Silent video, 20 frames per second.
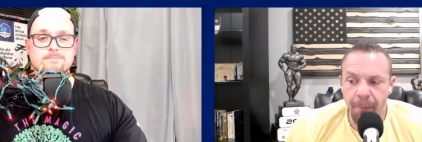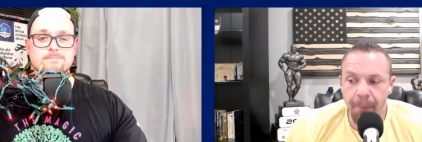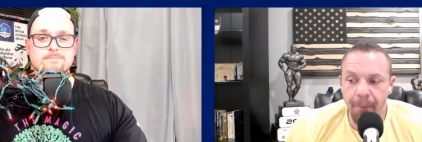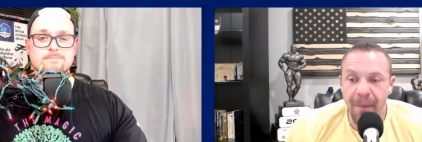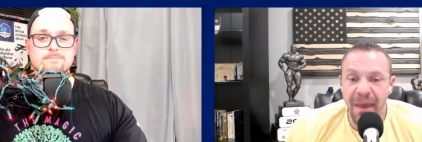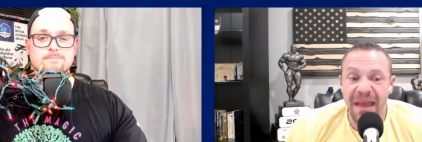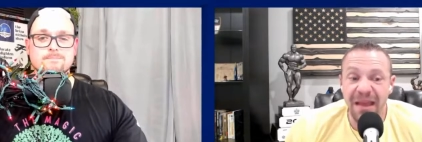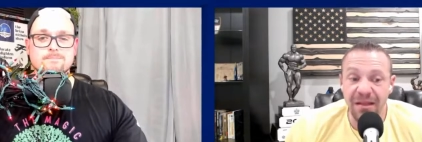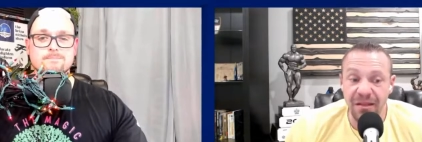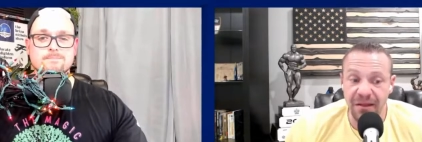
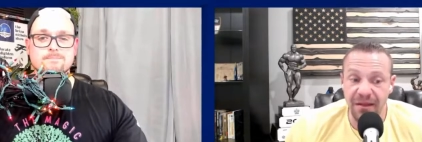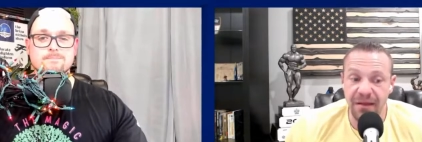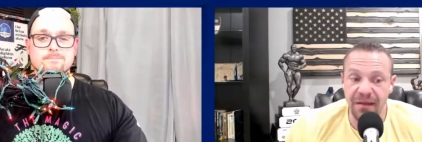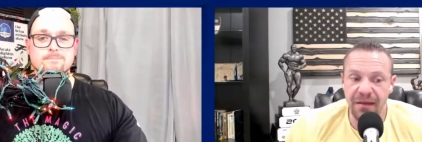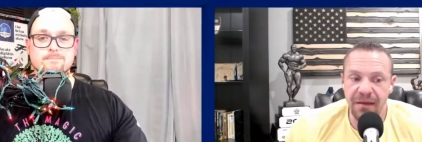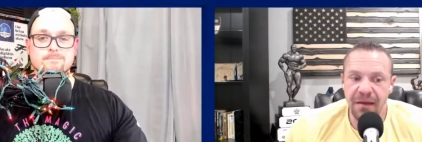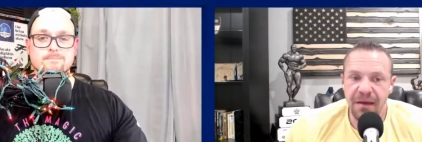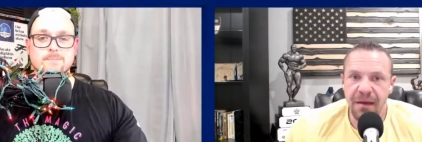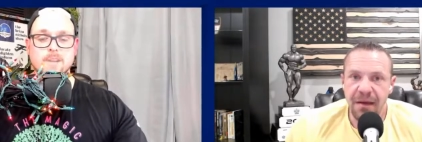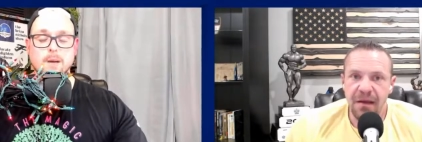Speaker 1: bigly.
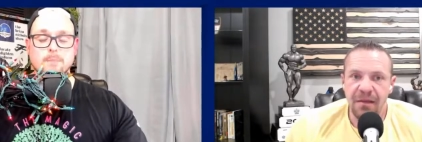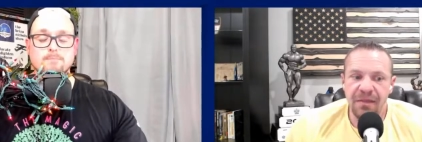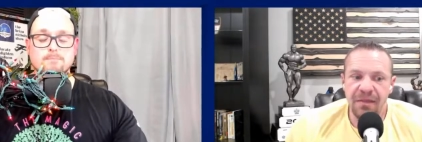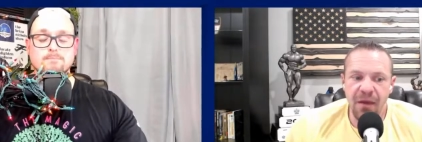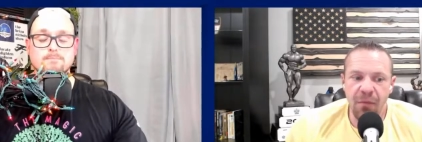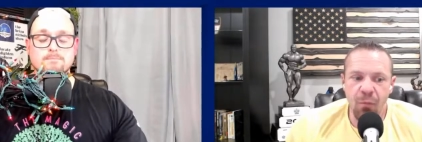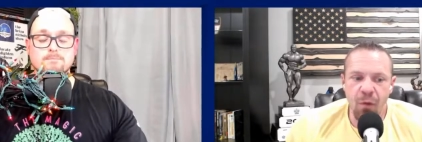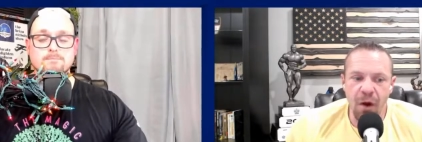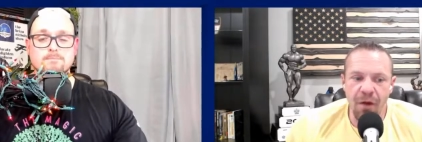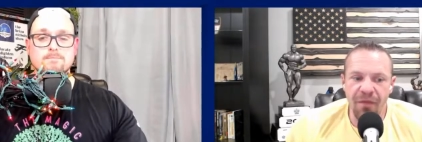Yep, they
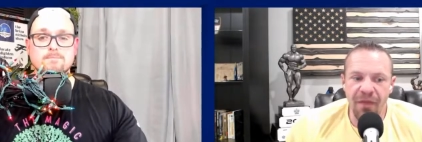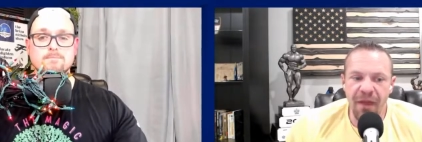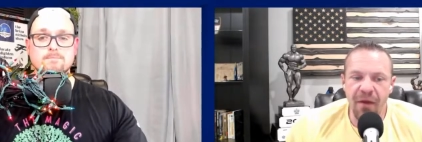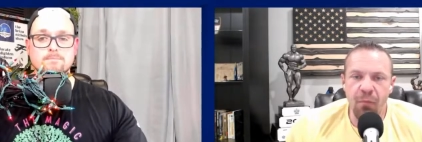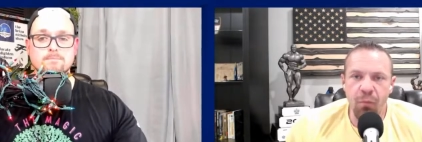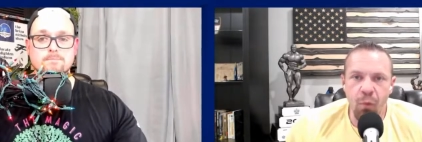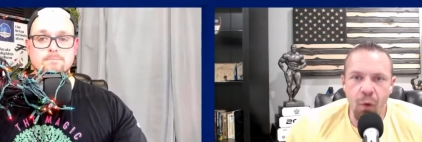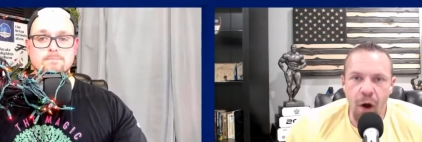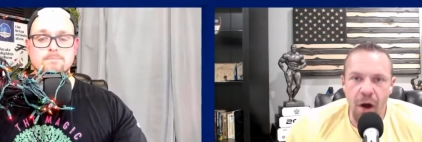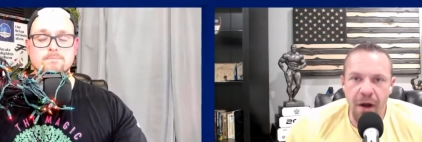won. They
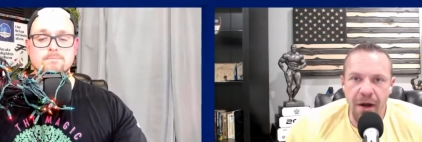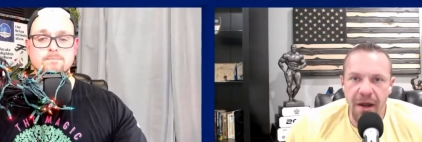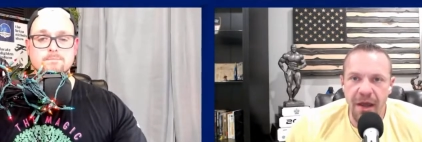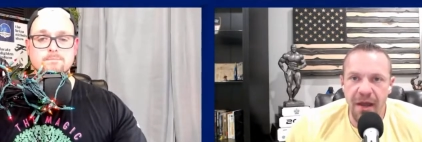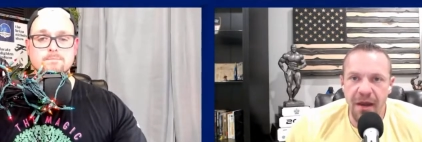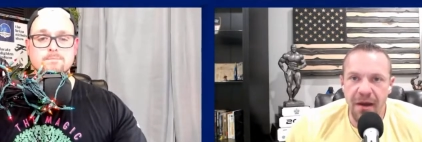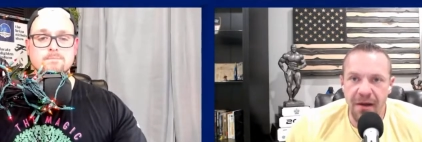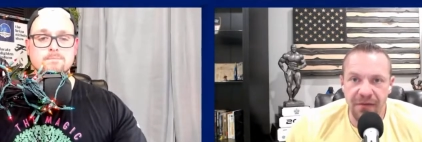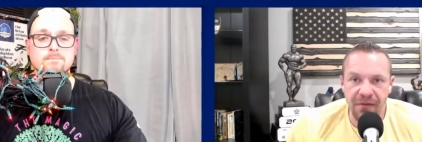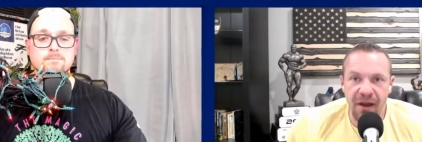won
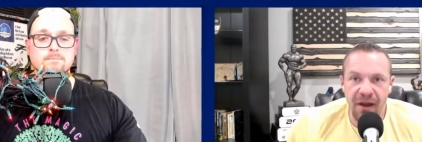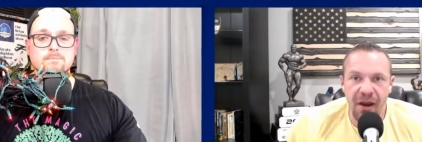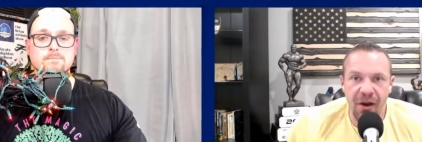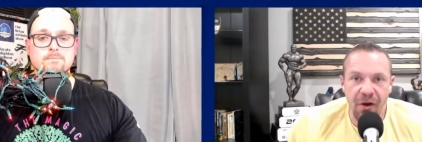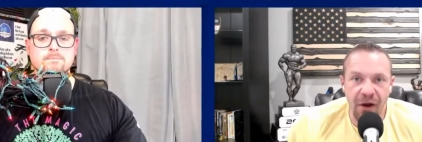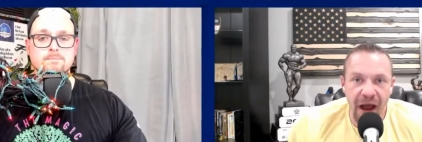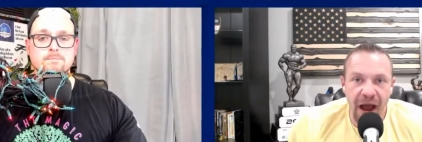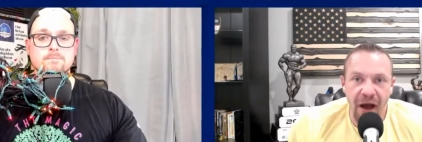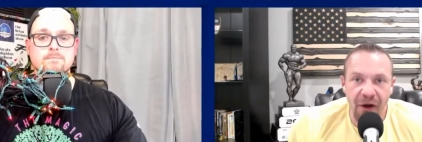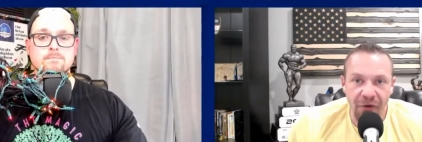an entire
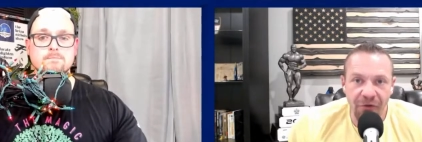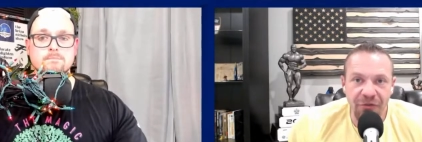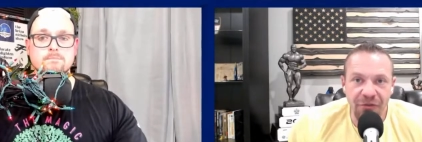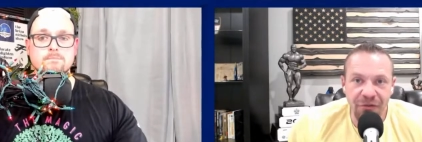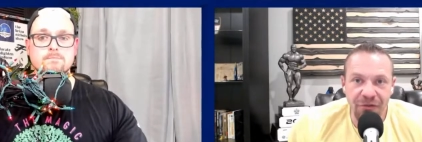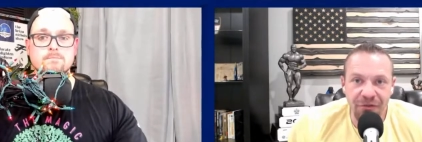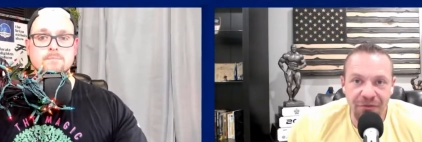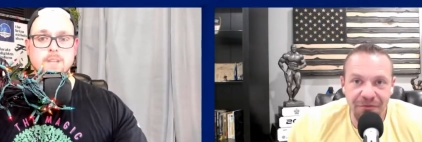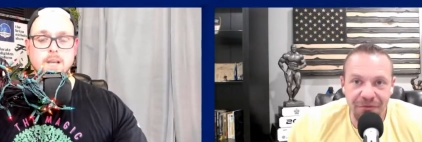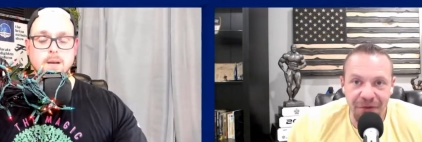
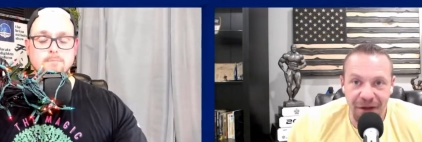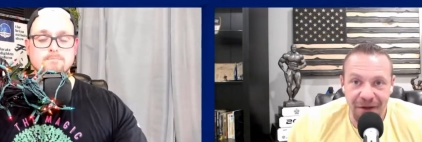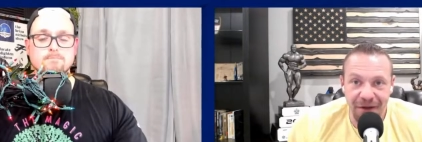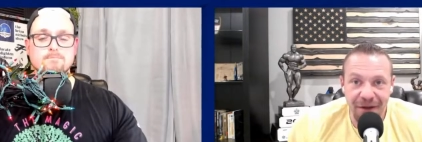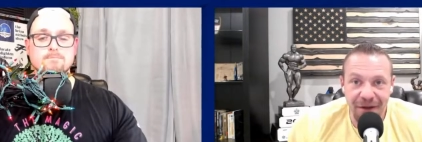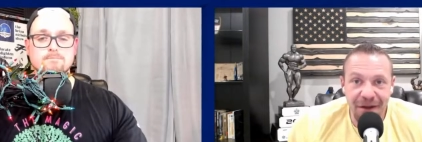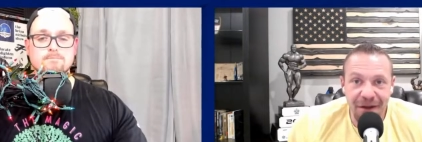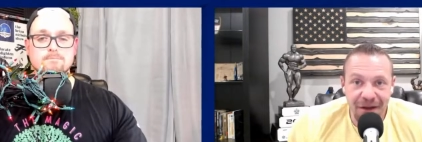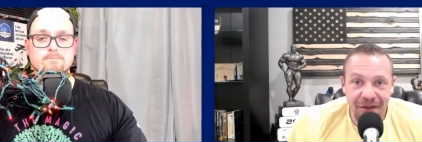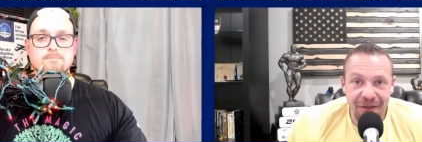house. Yep.
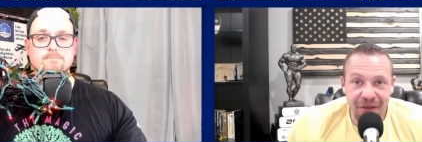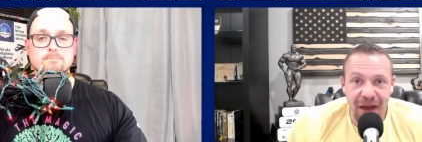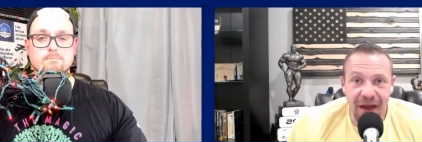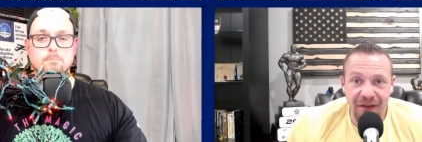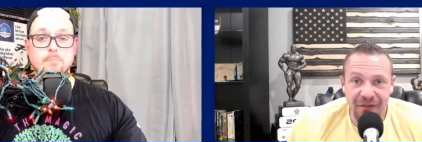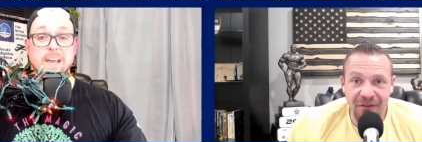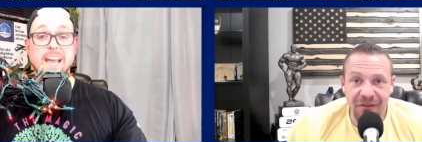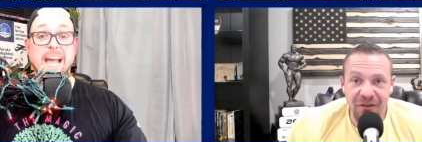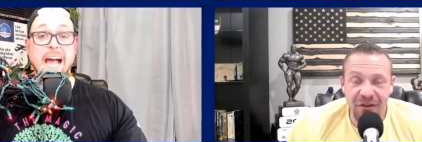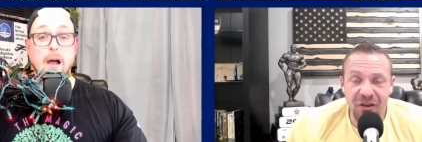Like
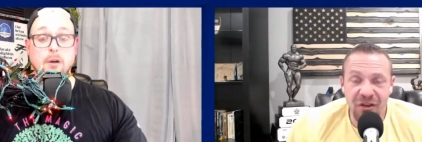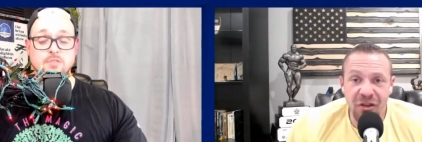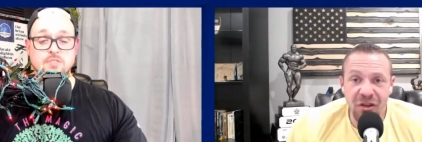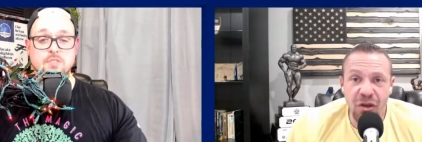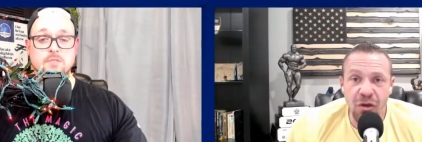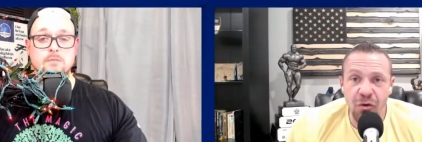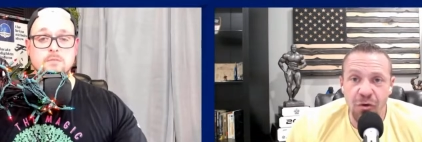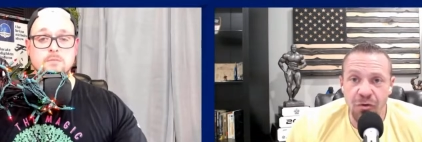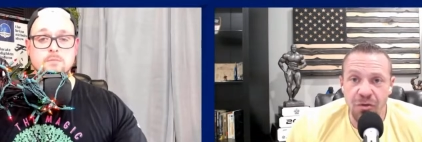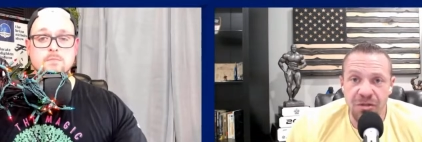that's house.
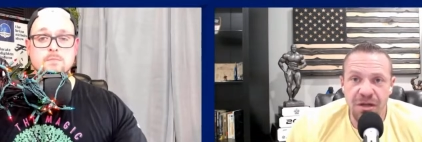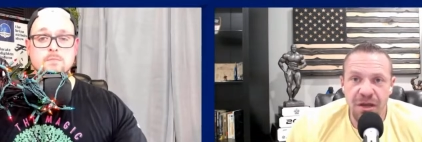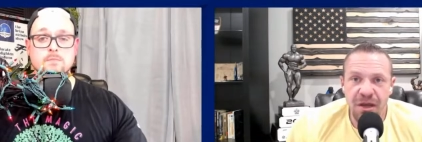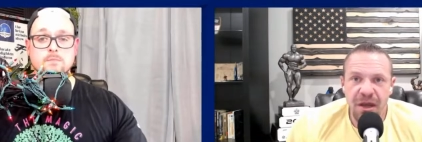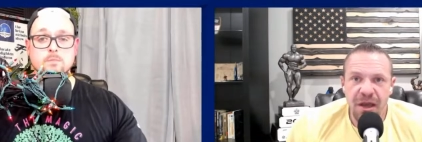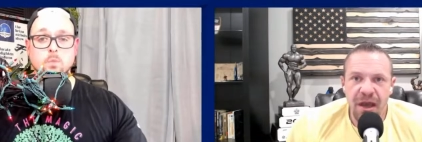huge.